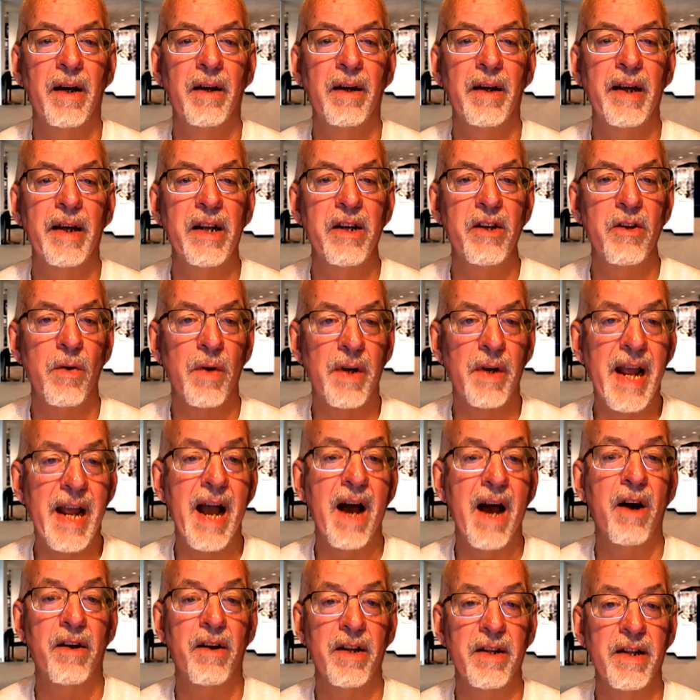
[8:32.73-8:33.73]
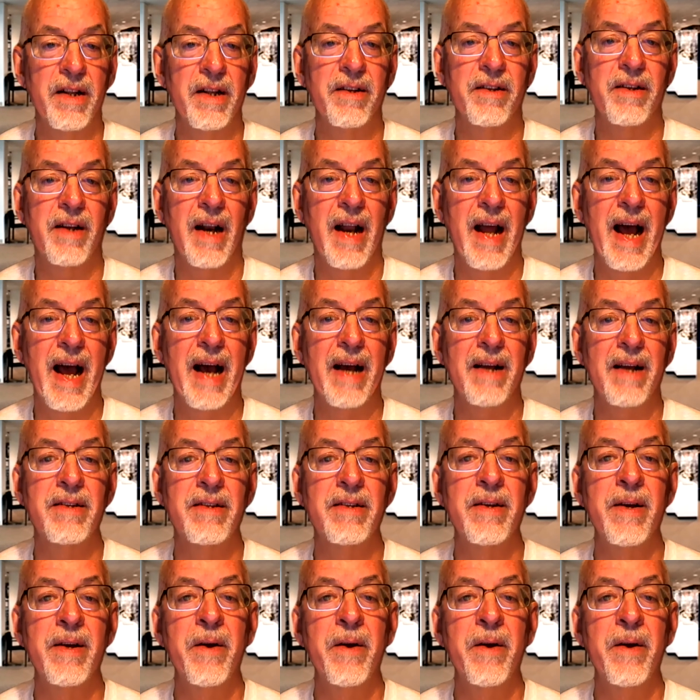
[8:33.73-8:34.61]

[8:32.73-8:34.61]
into account in this class.